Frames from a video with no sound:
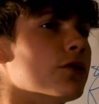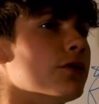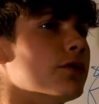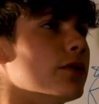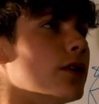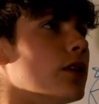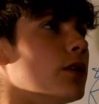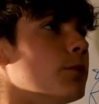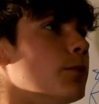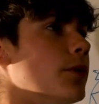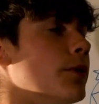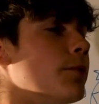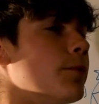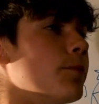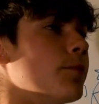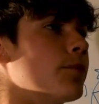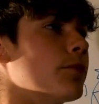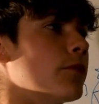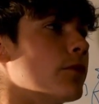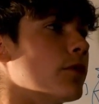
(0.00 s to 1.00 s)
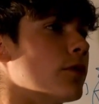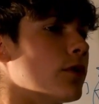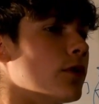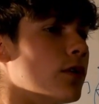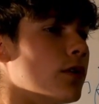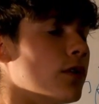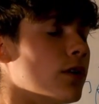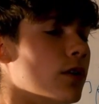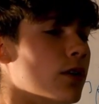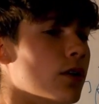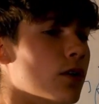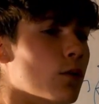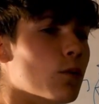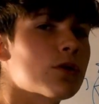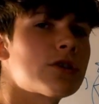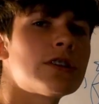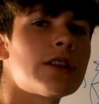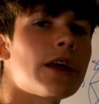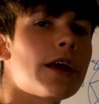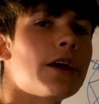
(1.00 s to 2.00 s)
development?
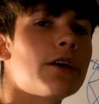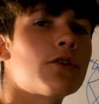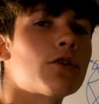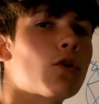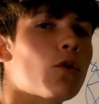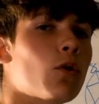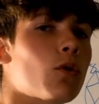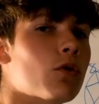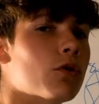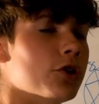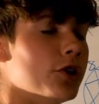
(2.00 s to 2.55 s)
What's the end goal